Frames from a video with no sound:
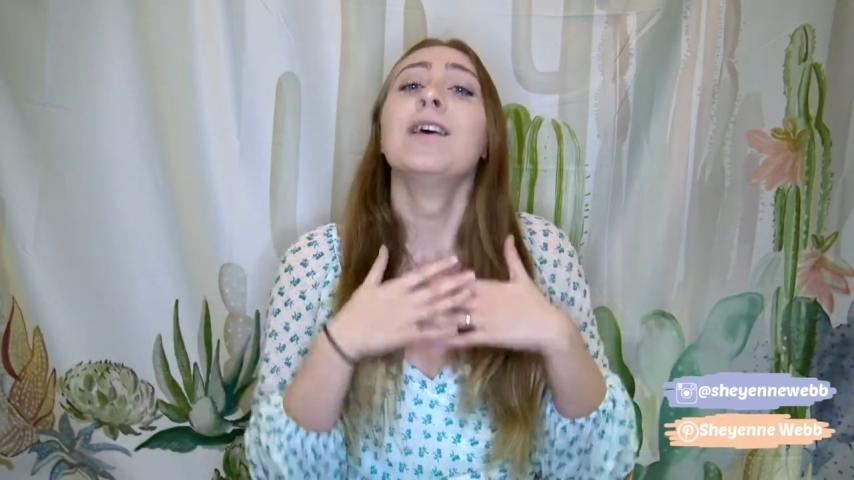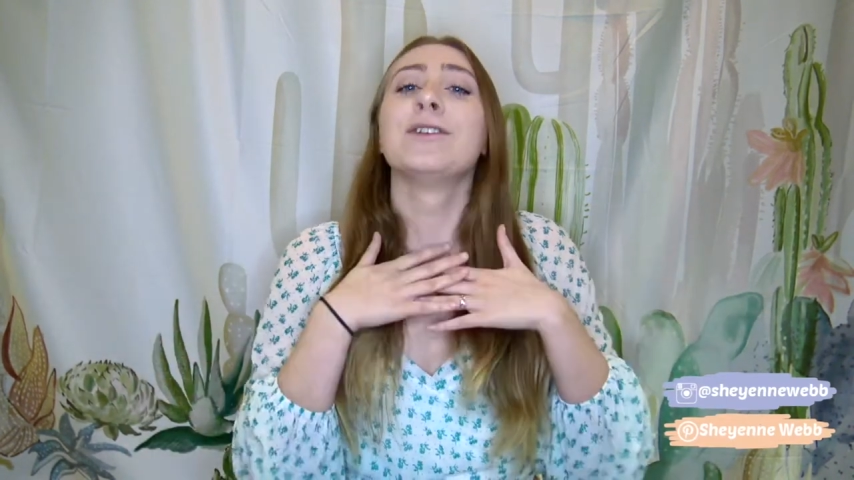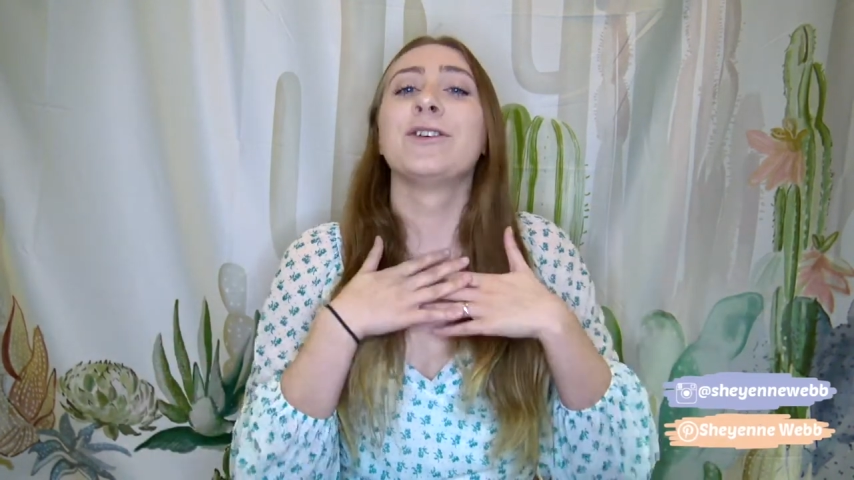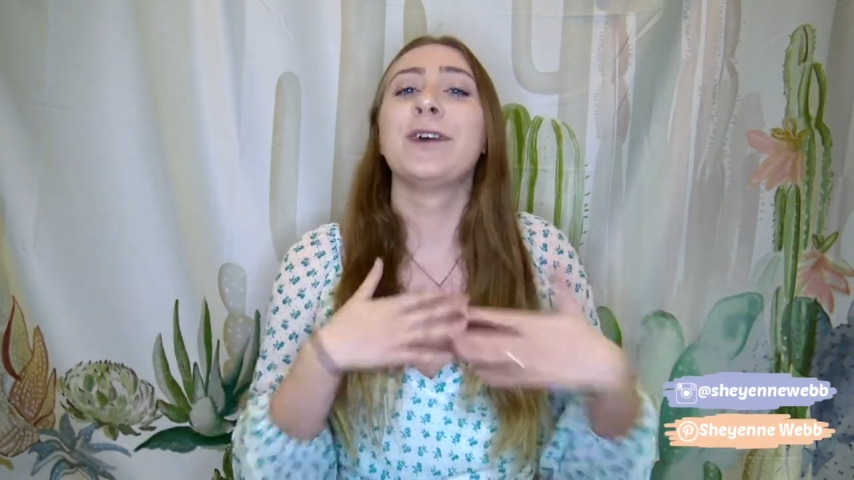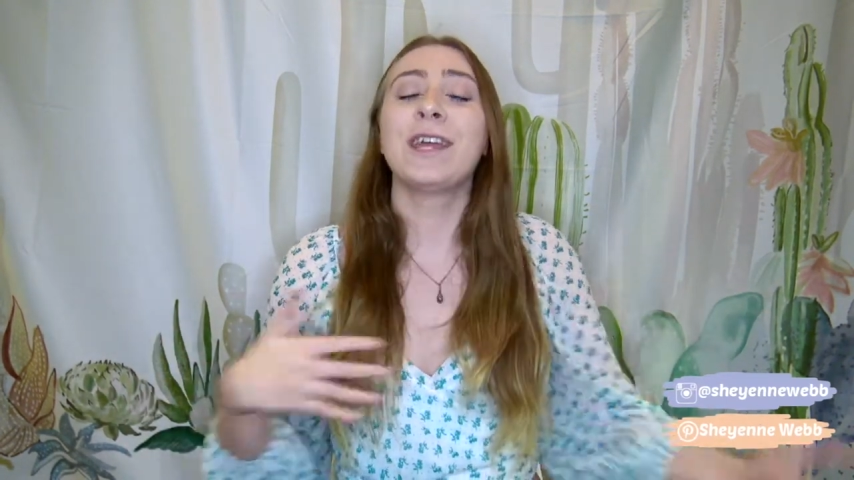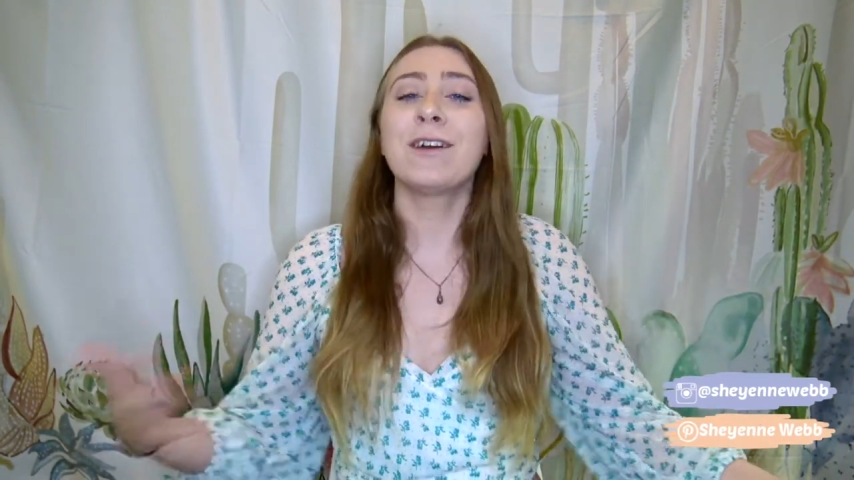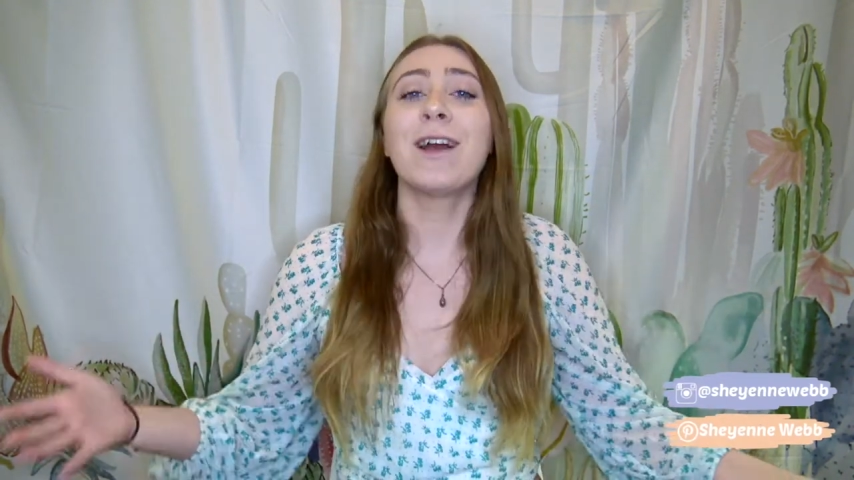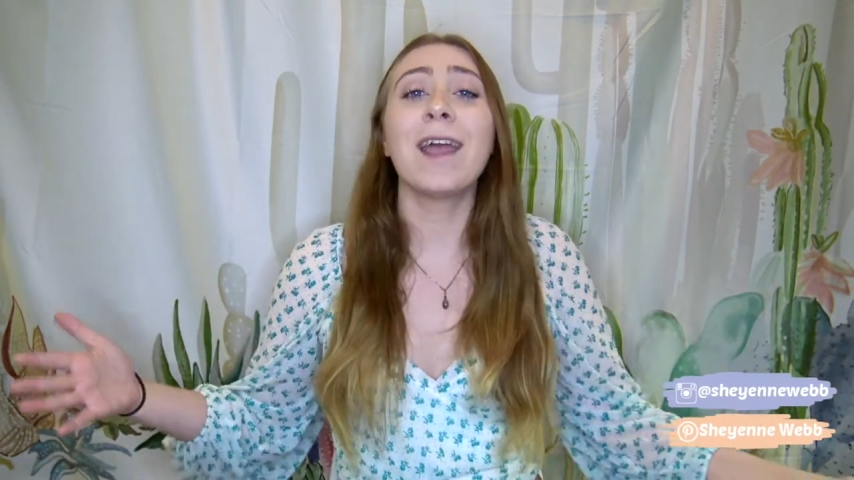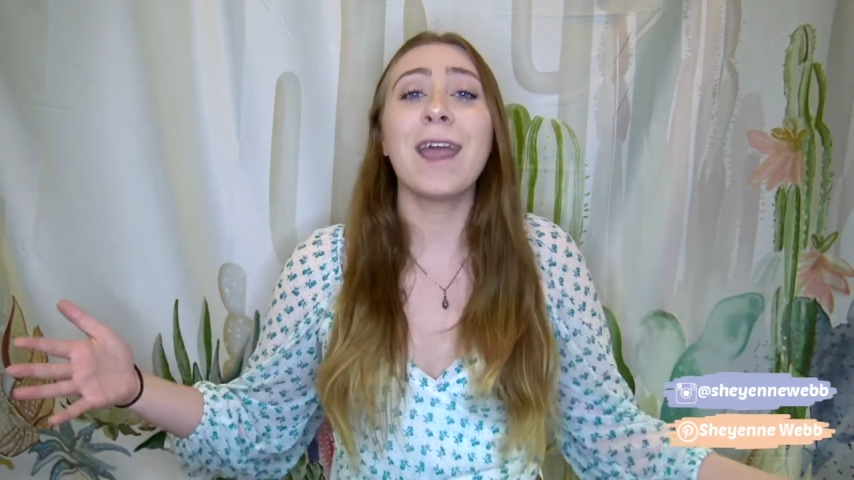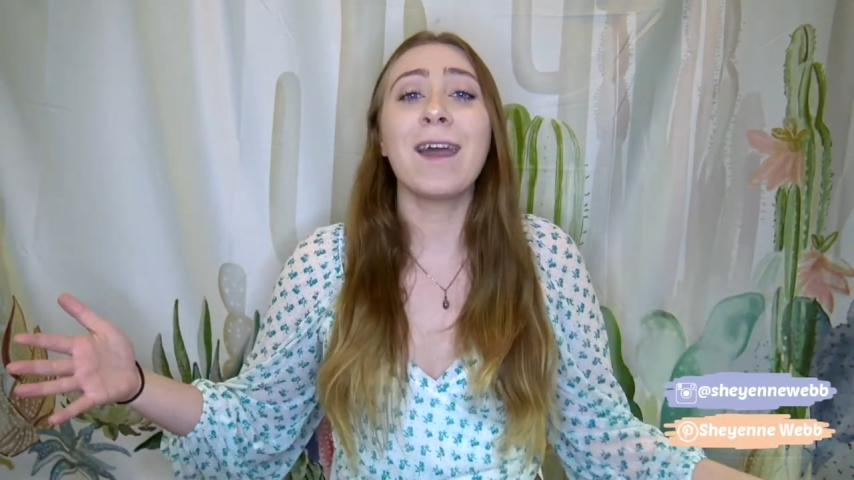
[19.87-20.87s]
so here
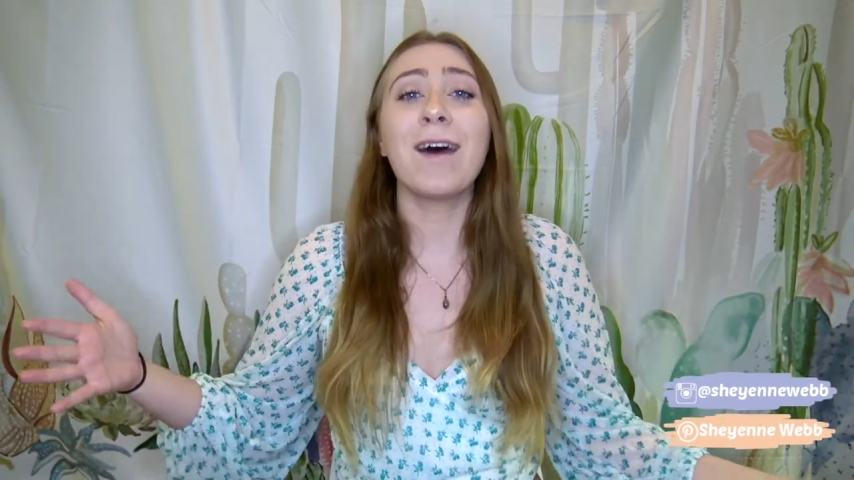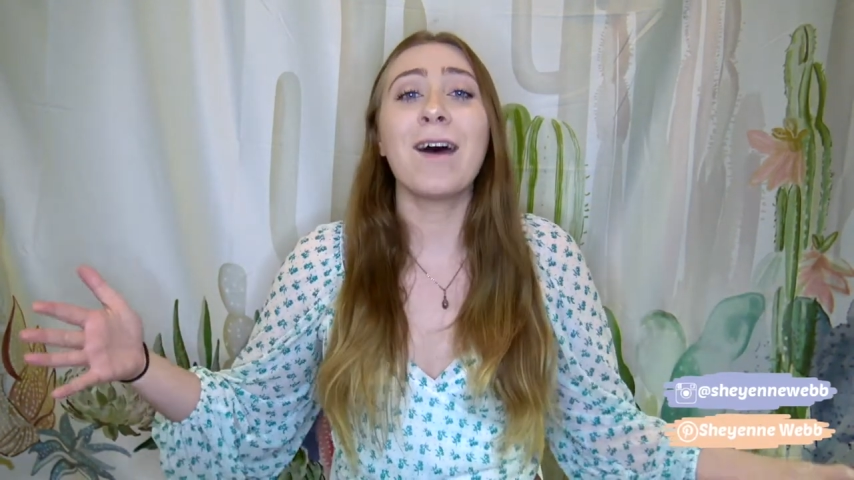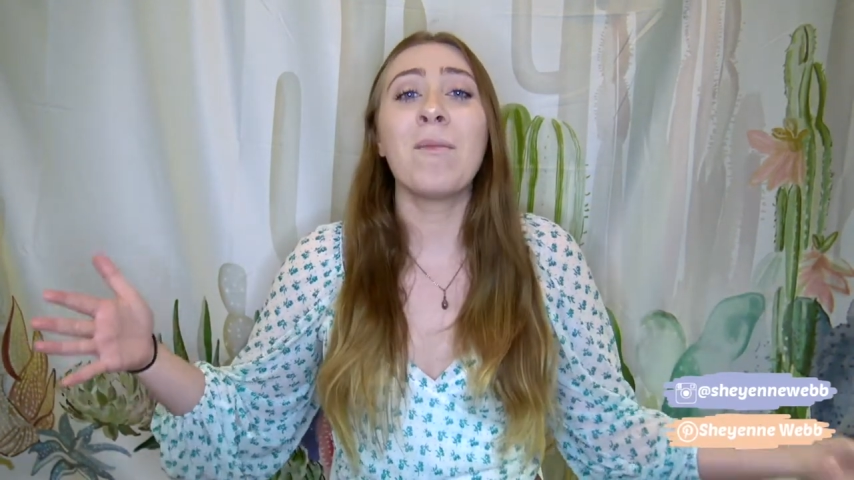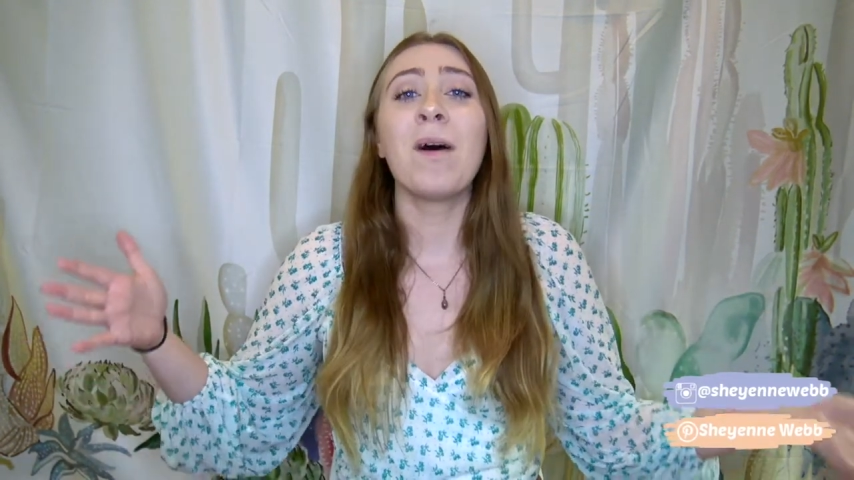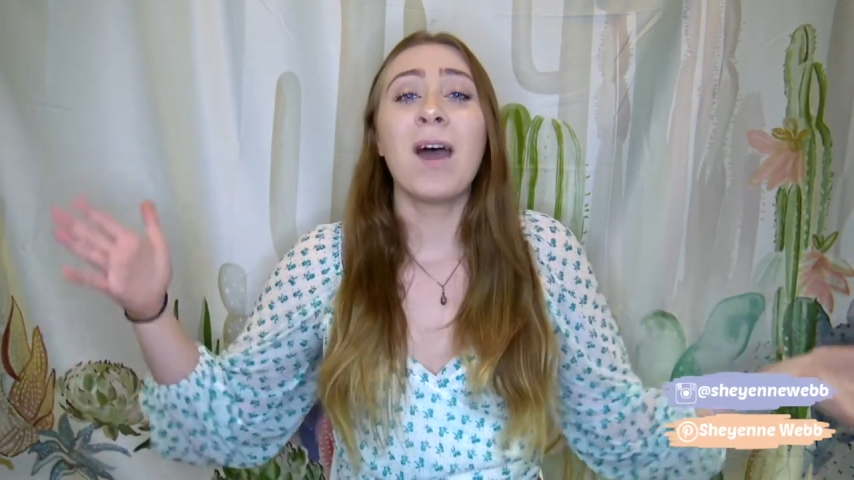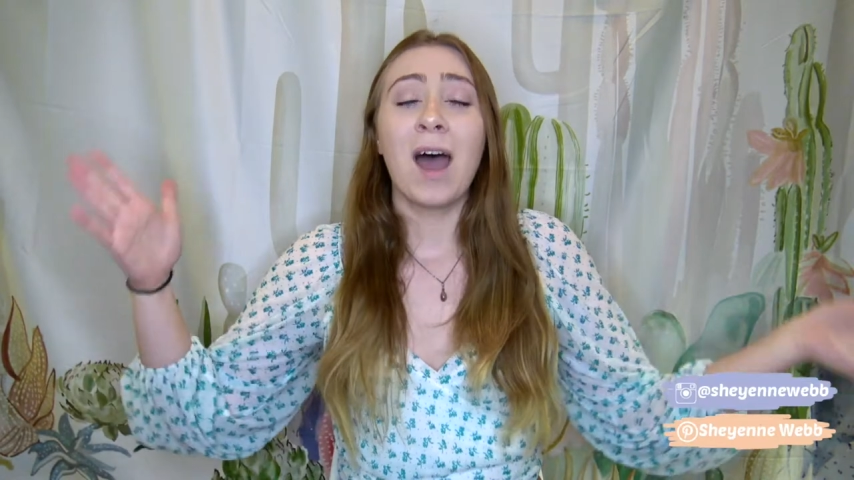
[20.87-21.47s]
I am